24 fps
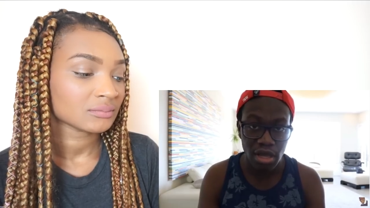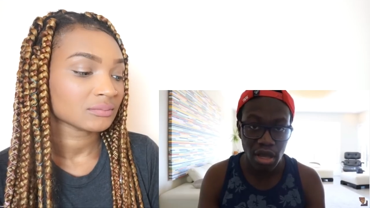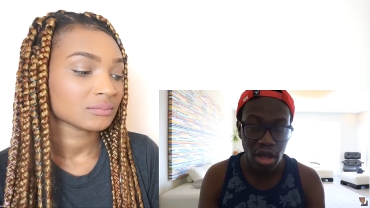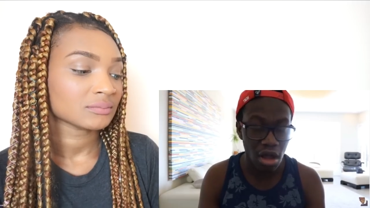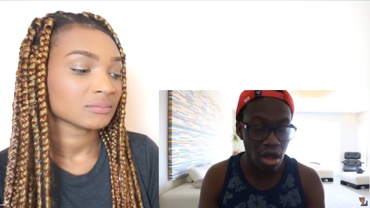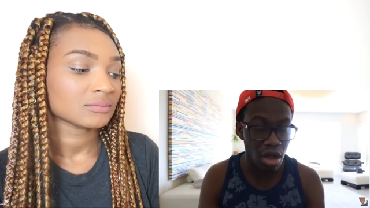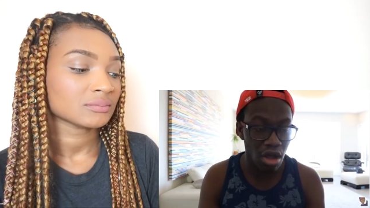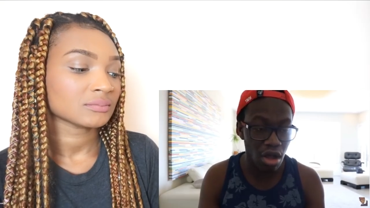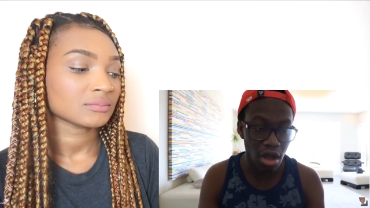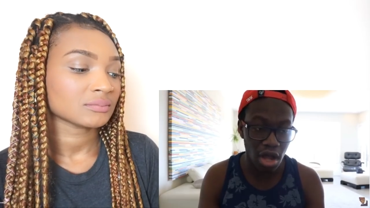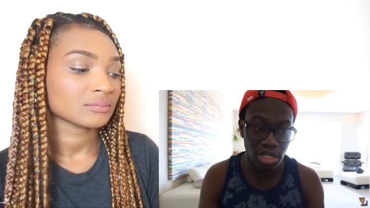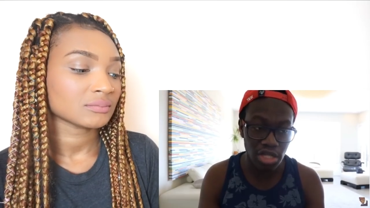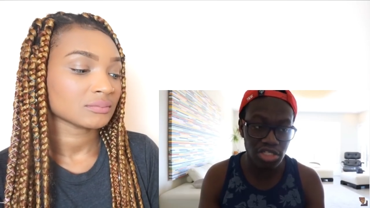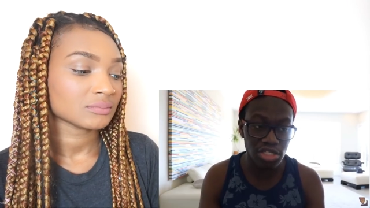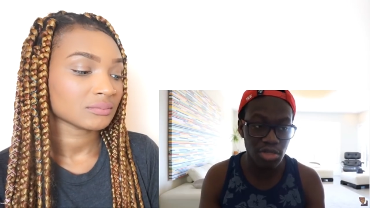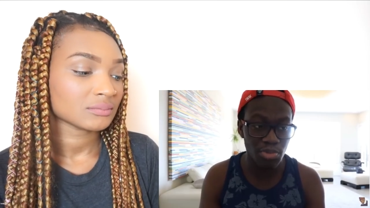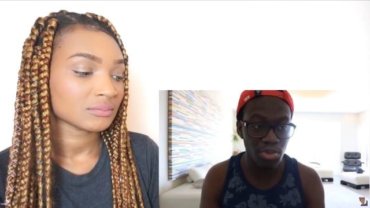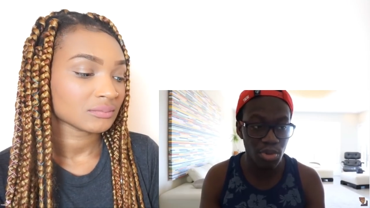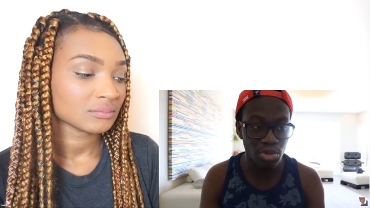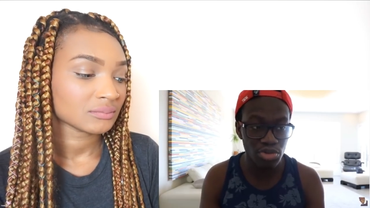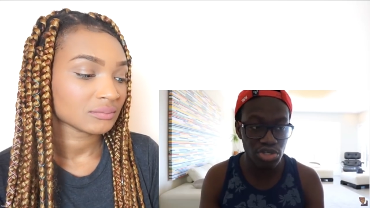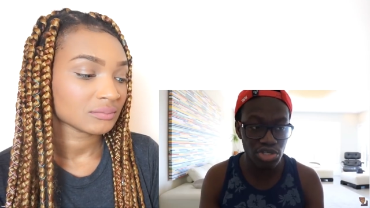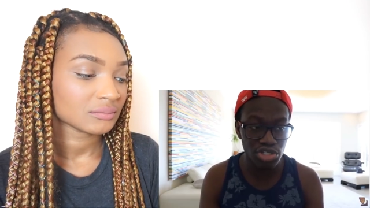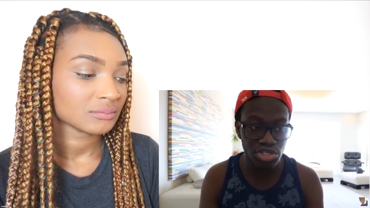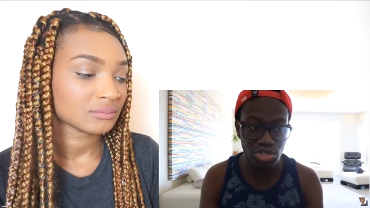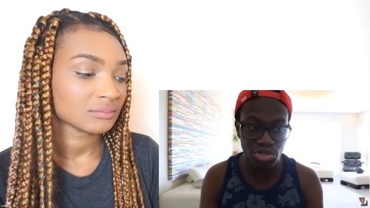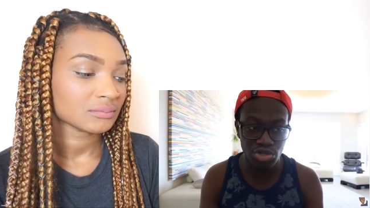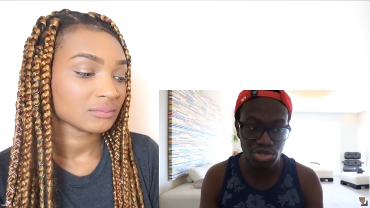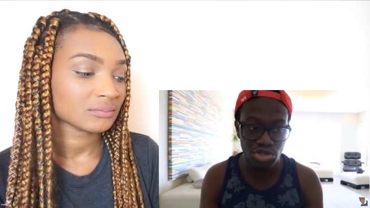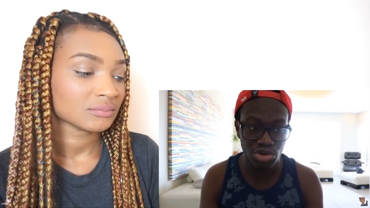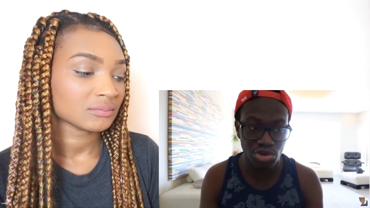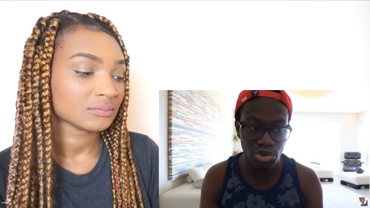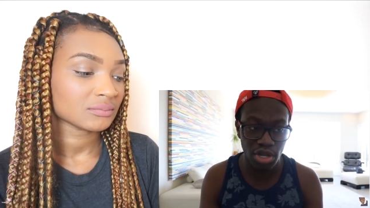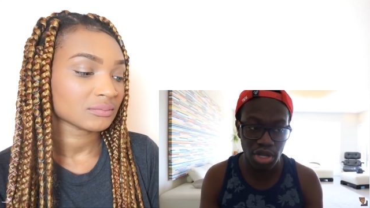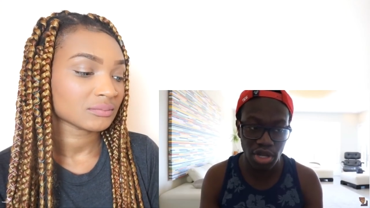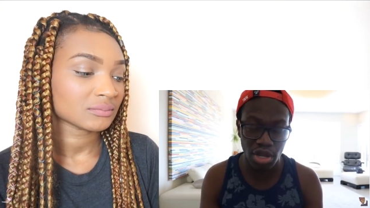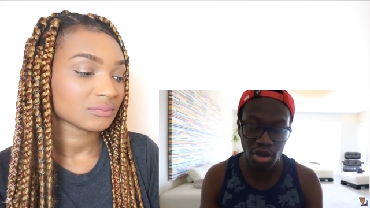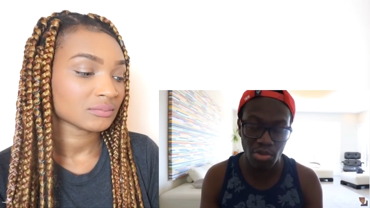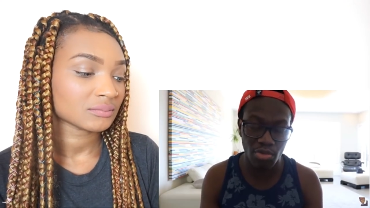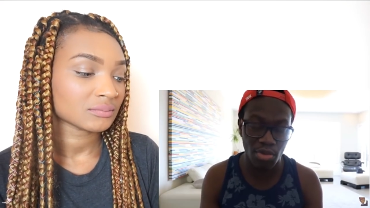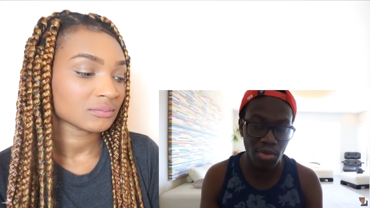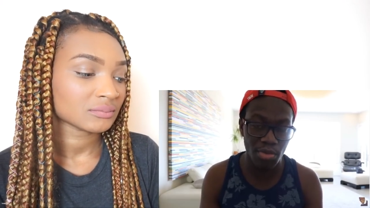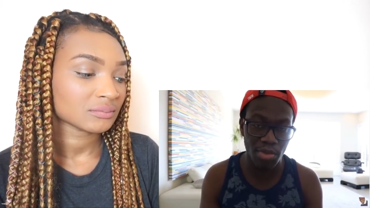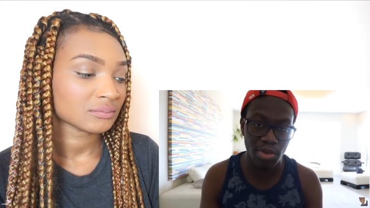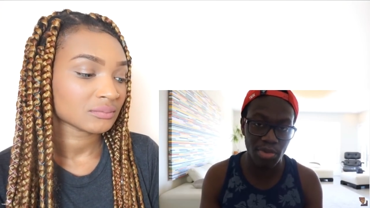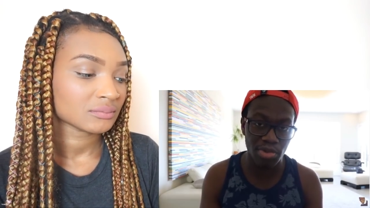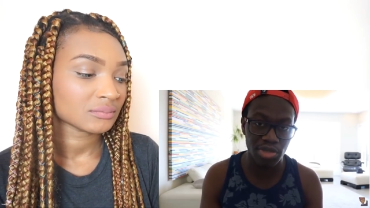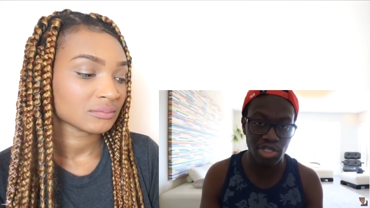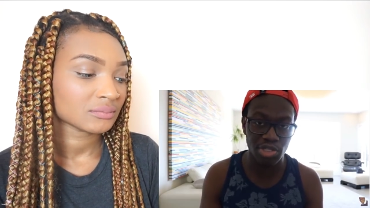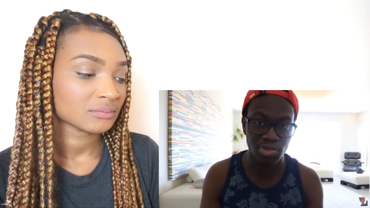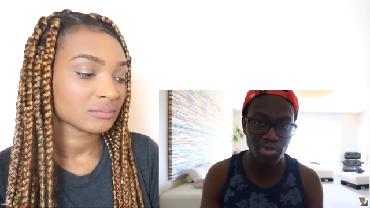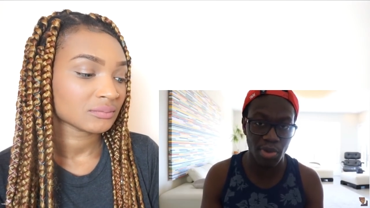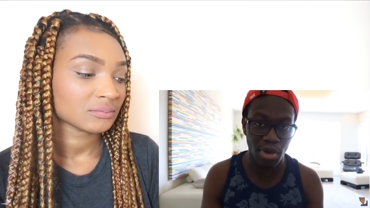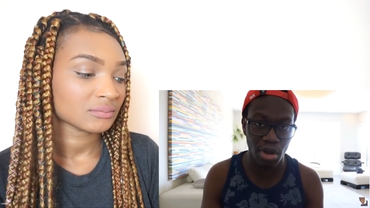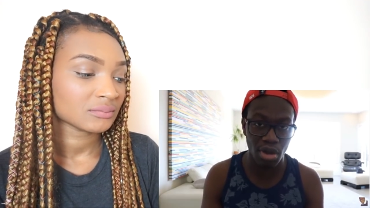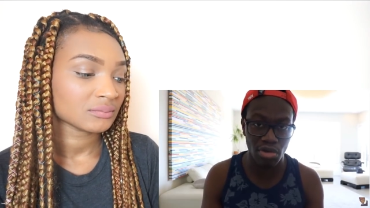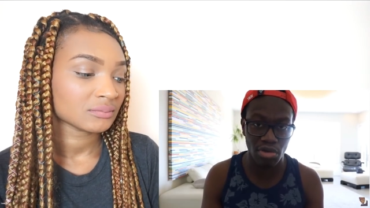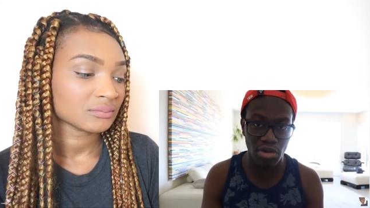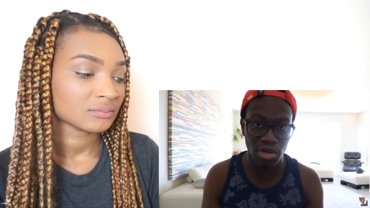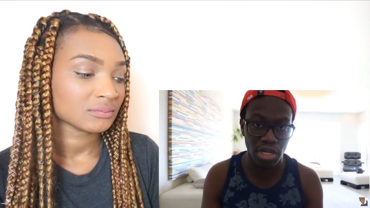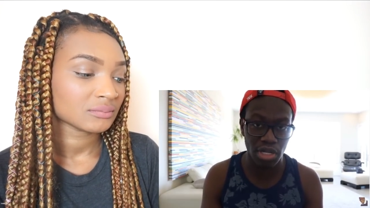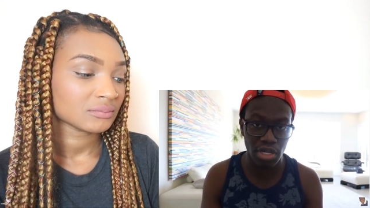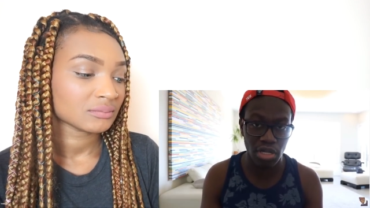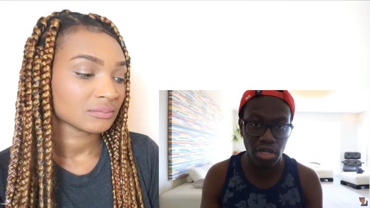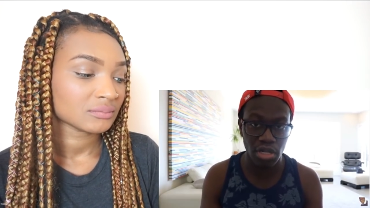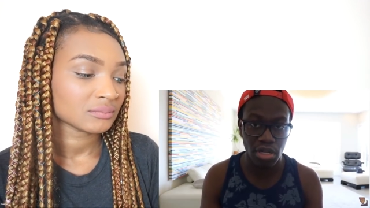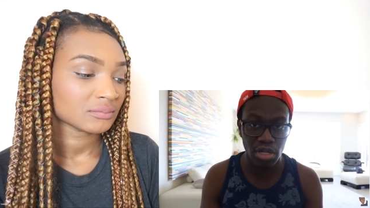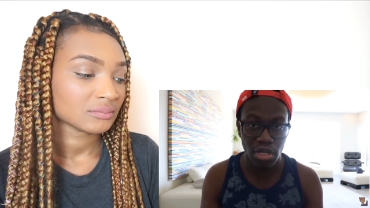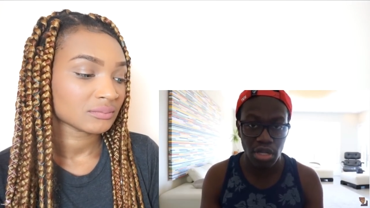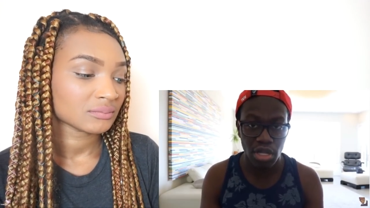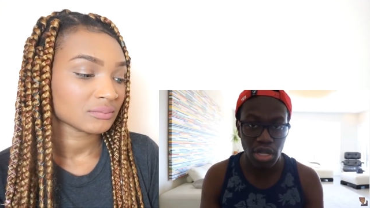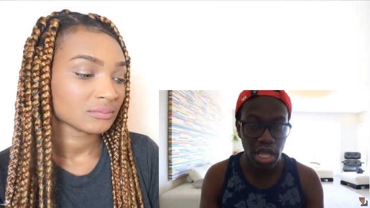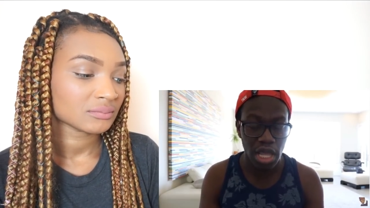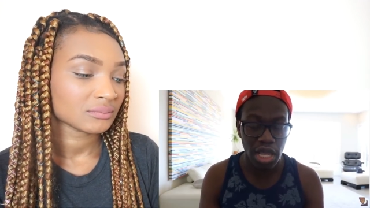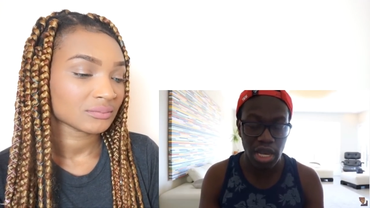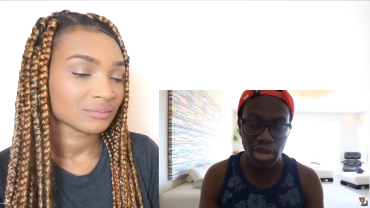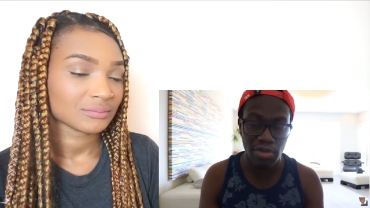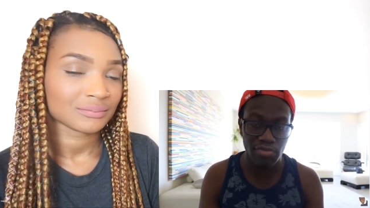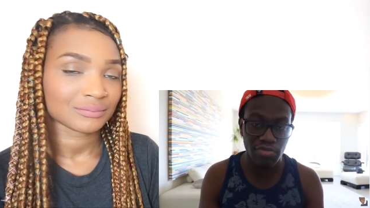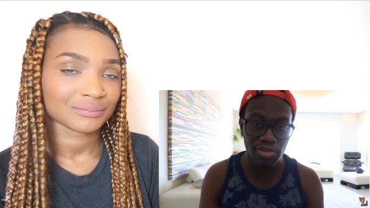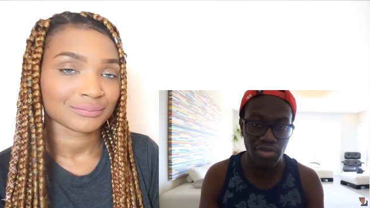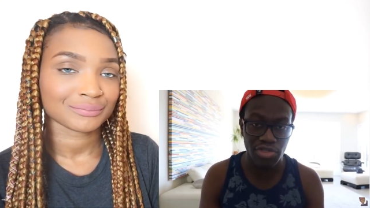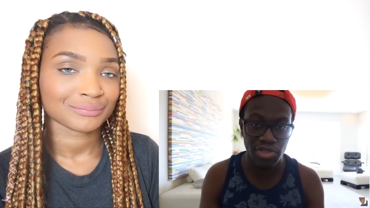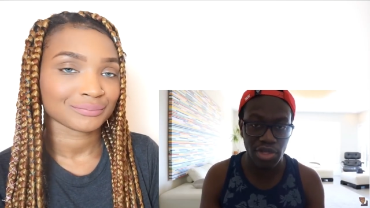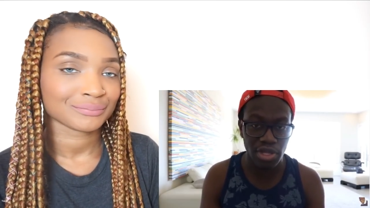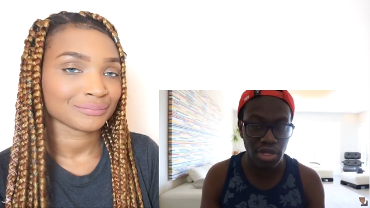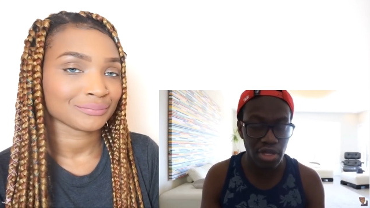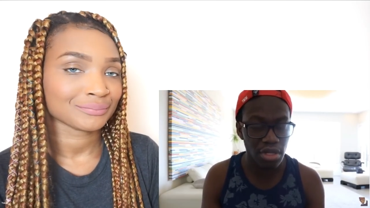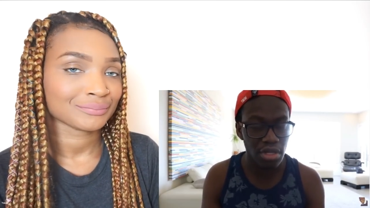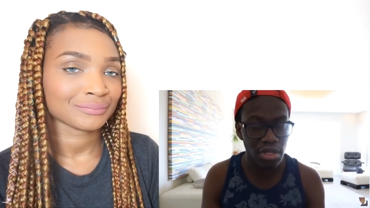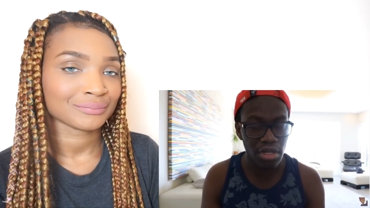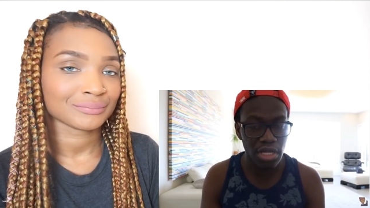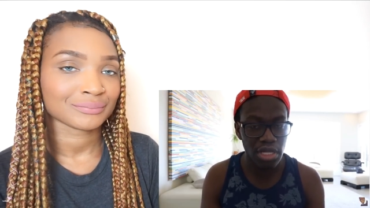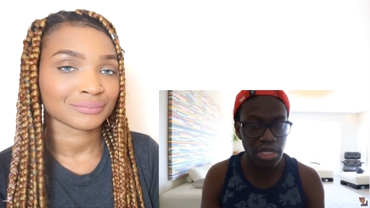Speaker 1: Oh, I supported you during uh, when we were sparring and everything.